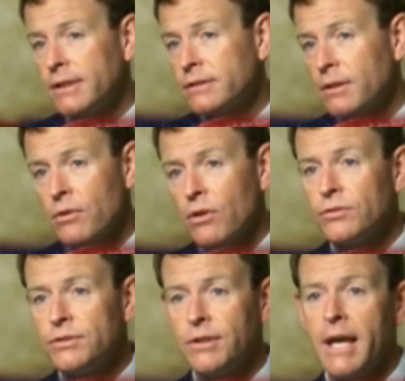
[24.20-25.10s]
some of those
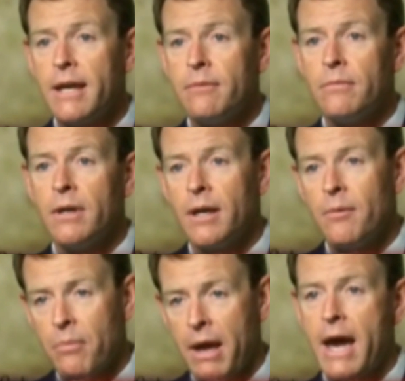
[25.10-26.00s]
same
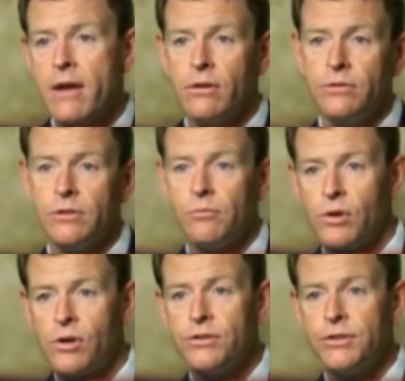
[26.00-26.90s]
patterns
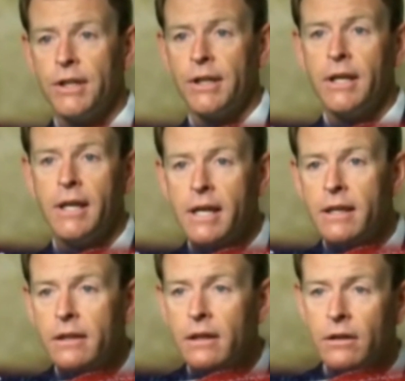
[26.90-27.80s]
emerging
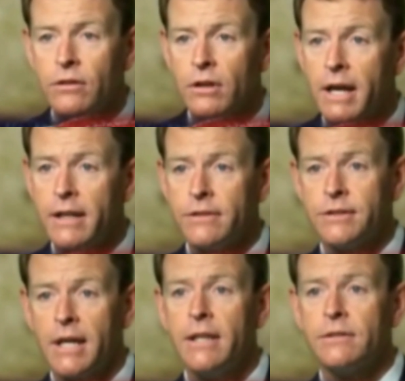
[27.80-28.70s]
in the United
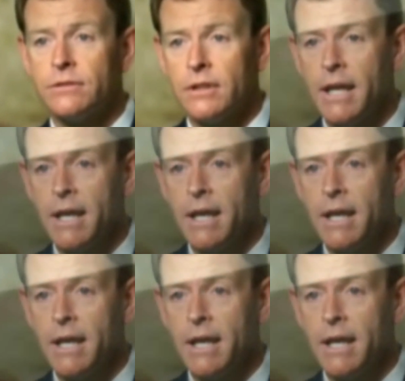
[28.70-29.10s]
States today.